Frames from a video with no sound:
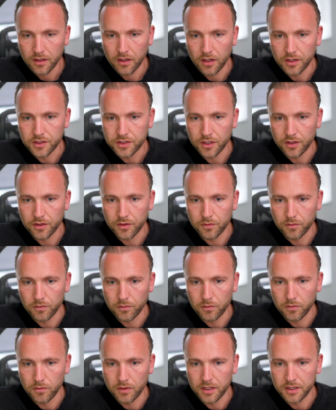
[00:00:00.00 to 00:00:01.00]
I don't
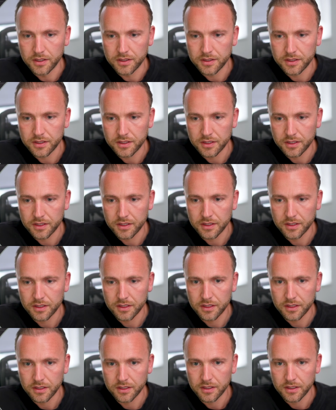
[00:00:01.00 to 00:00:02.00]
want
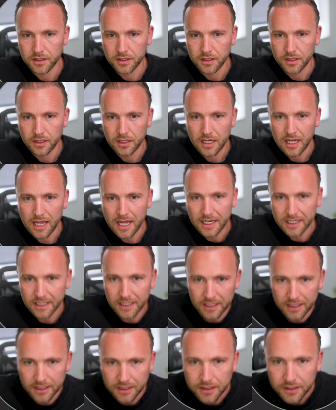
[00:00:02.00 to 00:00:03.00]

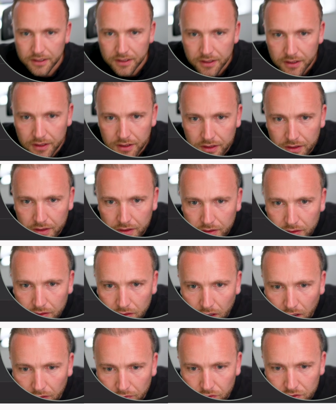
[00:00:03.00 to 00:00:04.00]
any.
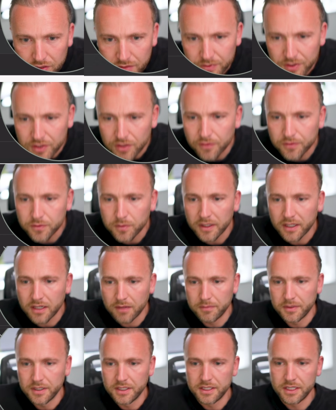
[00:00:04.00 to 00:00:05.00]
I've got some software
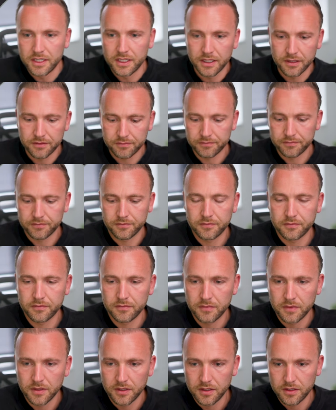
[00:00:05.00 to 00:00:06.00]
companies here.
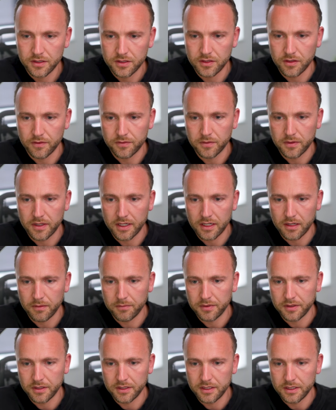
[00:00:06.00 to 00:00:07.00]
Software
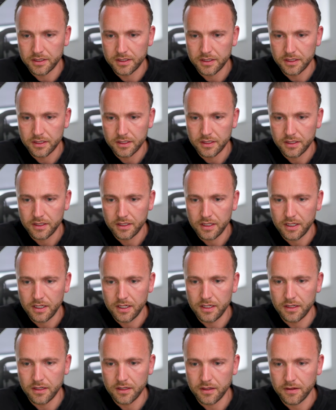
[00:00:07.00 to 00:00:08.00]
companies
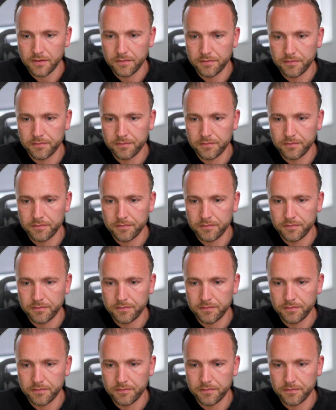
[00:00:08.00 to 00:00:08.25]
either.